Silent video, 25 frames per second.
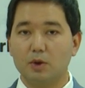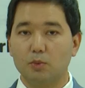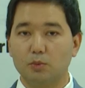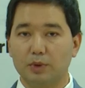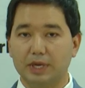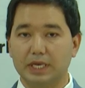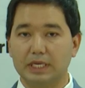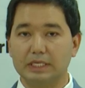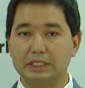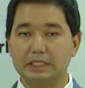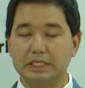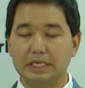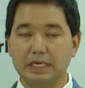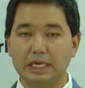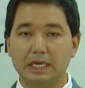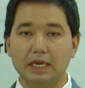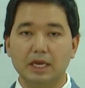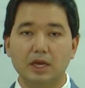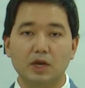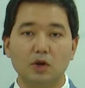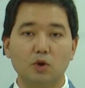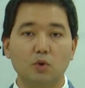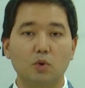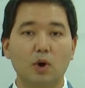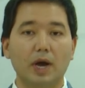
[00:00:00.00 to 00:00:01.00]
we can see
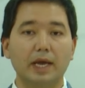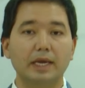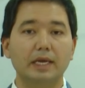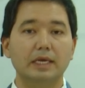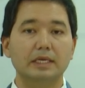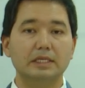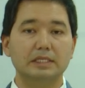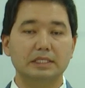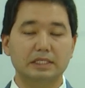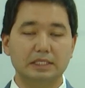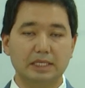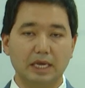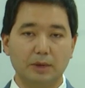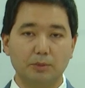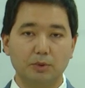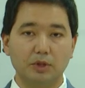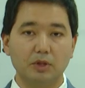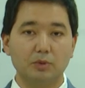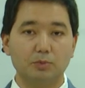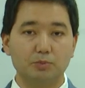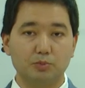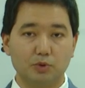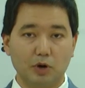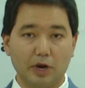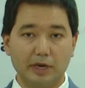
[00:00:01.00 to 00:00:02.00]
quite
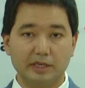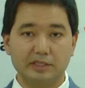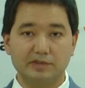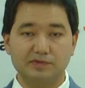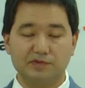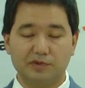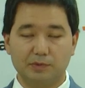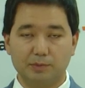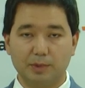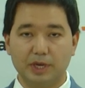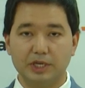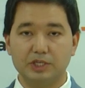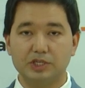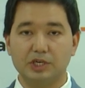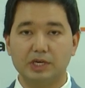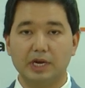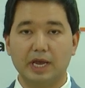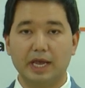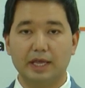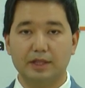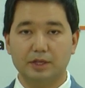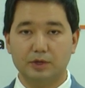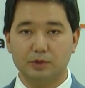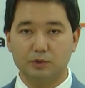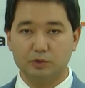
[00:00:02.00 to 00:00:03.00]
stable price formation
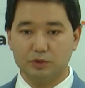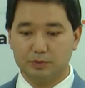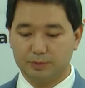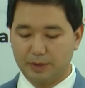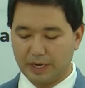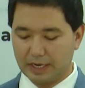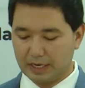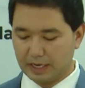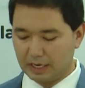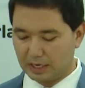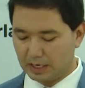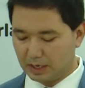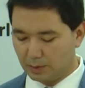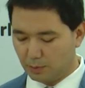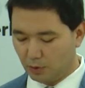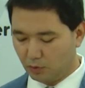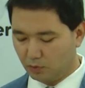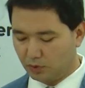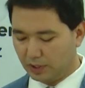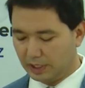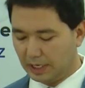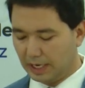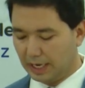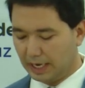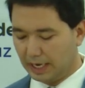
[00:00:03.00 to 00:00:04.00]
at the Uzbek Commodity